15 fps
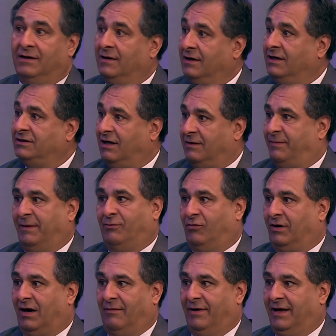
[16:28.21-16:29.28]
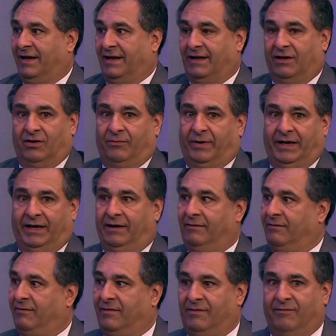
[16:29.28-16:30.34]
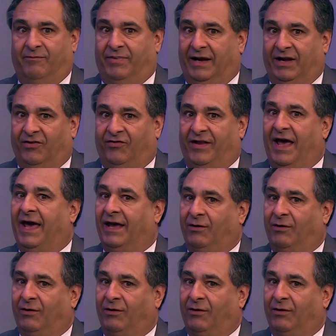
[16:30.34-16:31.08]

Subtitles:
because a lot of people come in and it'll be big as day.